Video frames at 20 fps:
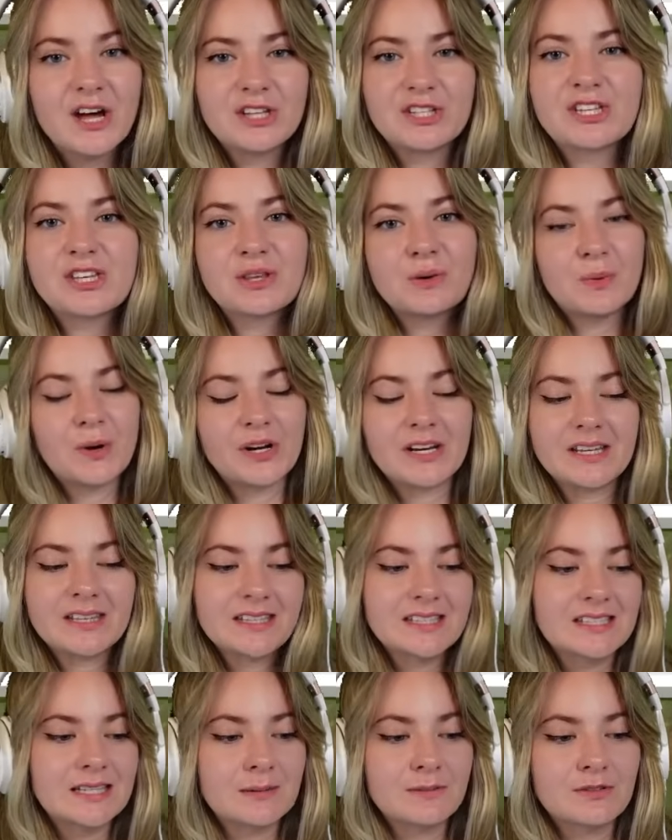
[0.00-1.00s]
to the one in
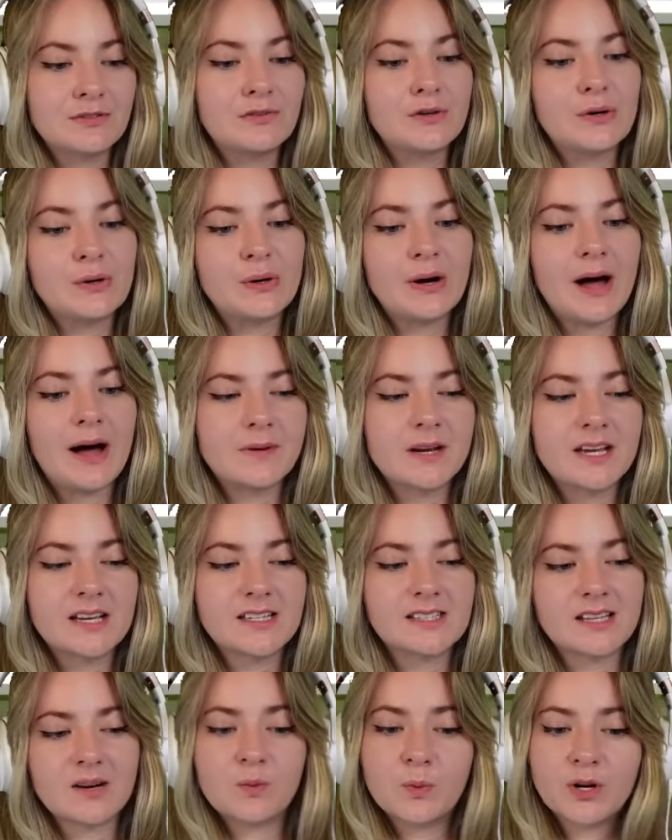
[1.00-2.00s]
The Sims 4
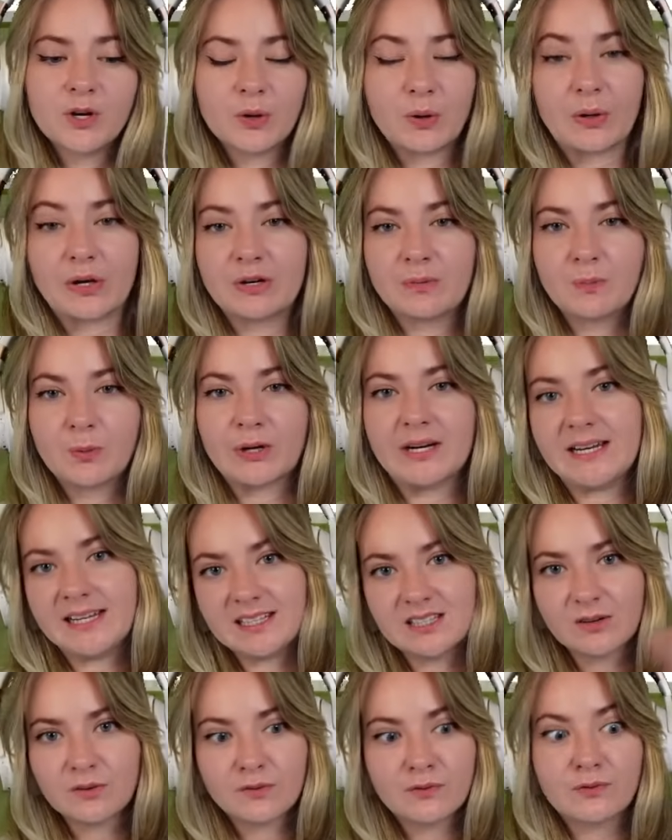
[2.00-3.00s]
because we're not going to
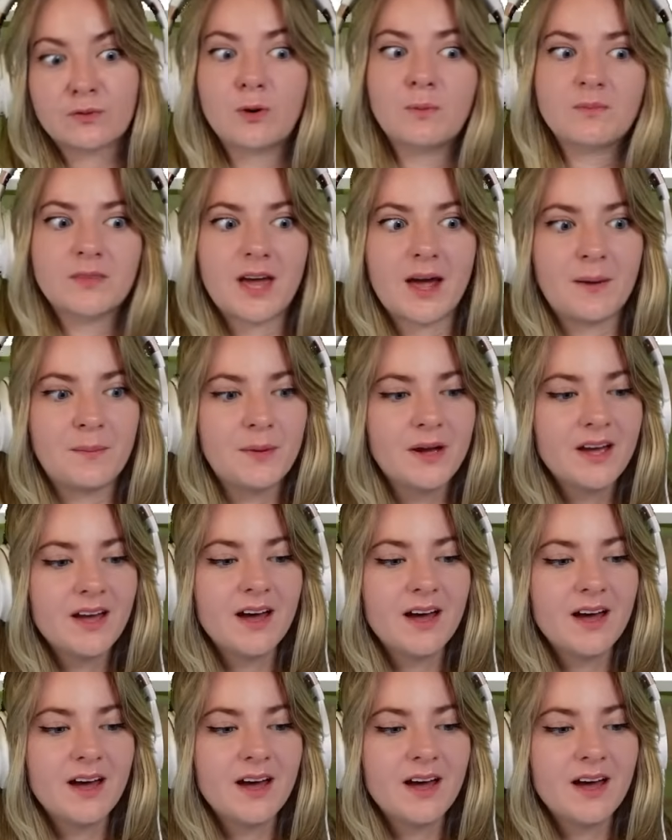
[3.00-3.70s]
breed from them.